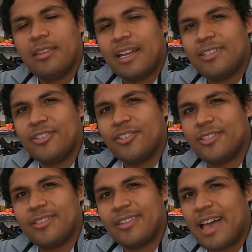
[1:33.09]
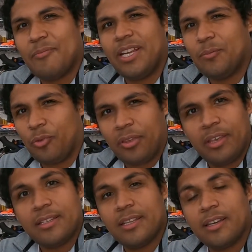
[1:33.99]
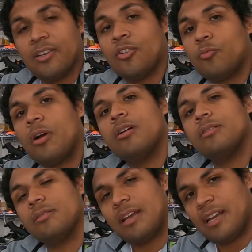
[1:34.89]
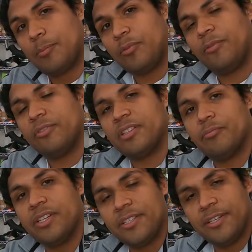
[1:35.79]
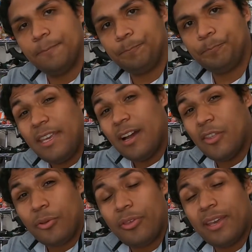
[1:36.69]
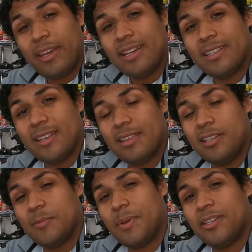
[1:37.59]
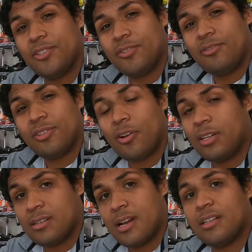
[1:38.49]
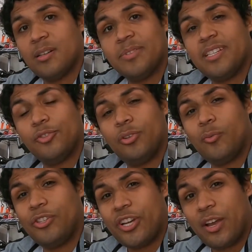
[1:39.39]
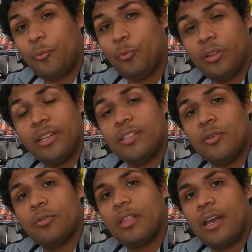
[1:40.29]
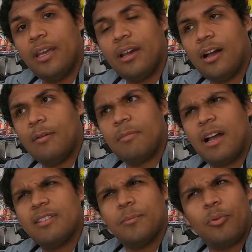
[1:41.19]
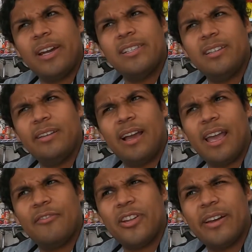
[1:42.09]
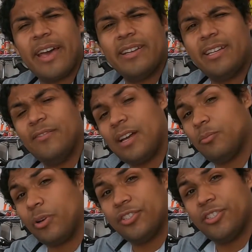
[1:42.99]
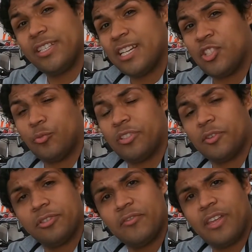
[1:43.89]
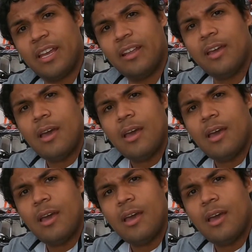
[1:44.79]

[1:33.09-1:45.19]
That's just that many more things that can go wrong, and I prefer simplicity. The other thing is that these spacers are not hub-centric, which I really don't like. Surprisingly, I have not had any vibrations as a result of that.